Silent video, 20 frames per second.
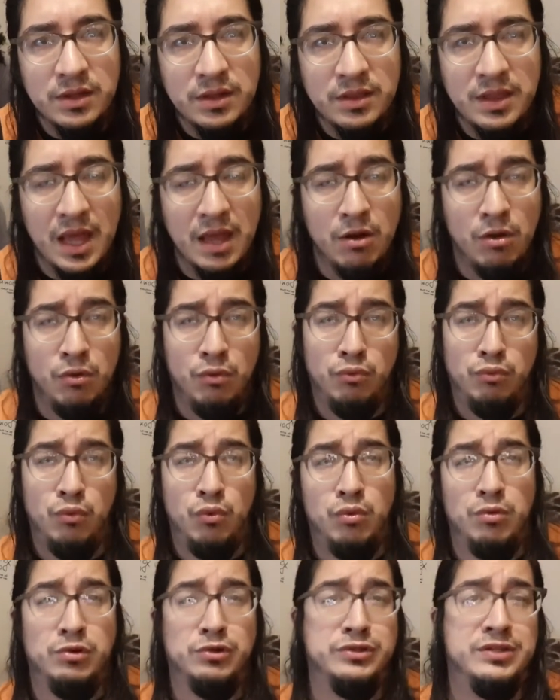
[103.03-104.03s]
That,
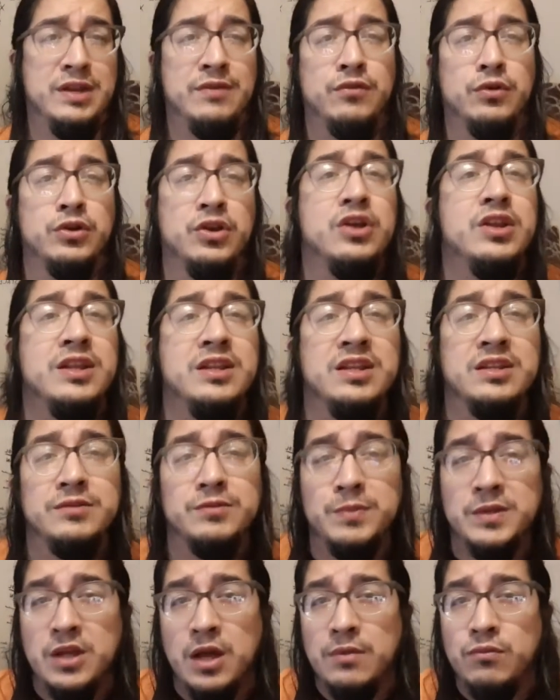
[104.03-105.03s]
war is never good and it's
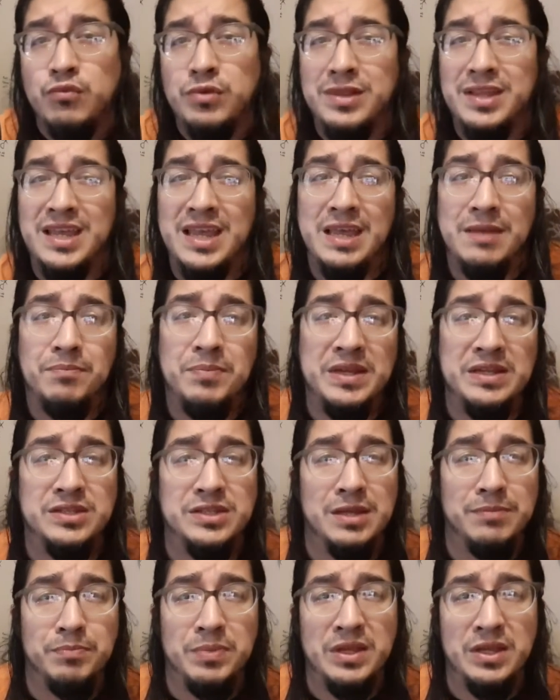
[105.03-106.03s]
become really
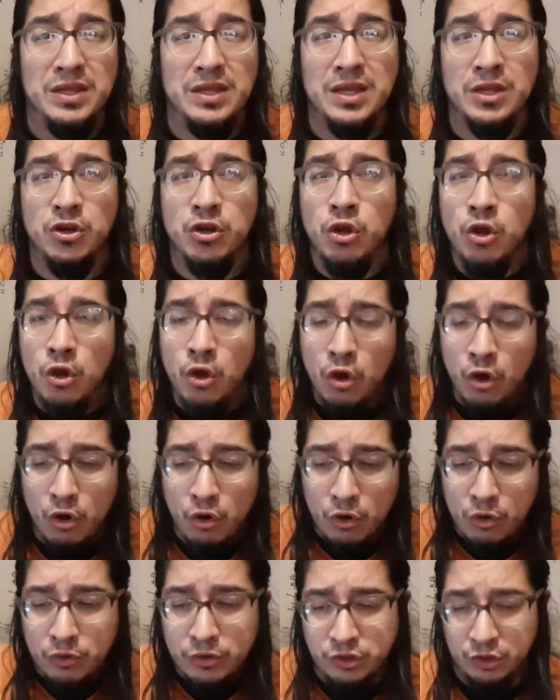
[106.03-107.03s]
hippy-dippy and,
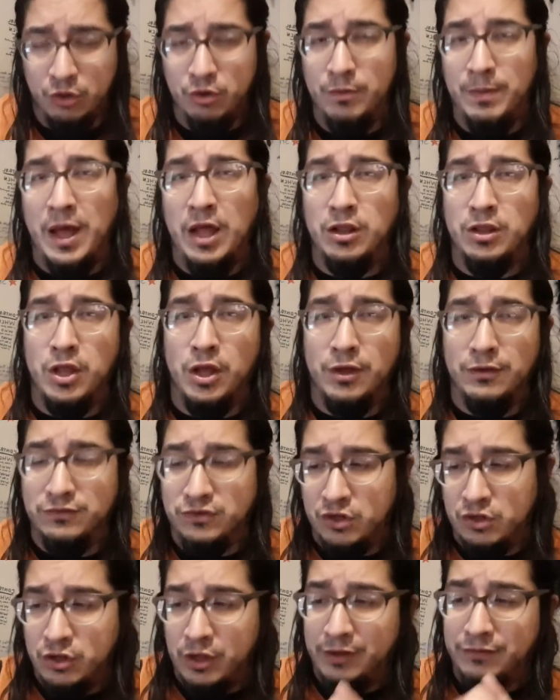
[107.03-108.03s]
it's all about loves
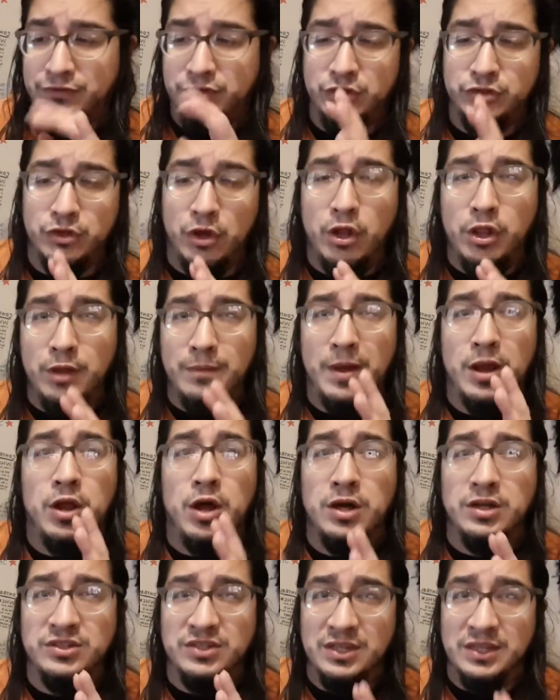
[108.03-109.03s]
and loves is all about
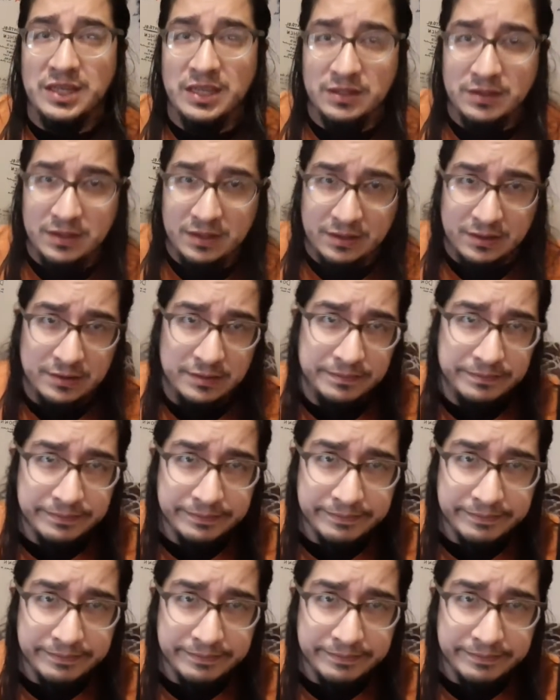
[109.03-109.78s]
hugs and kisses.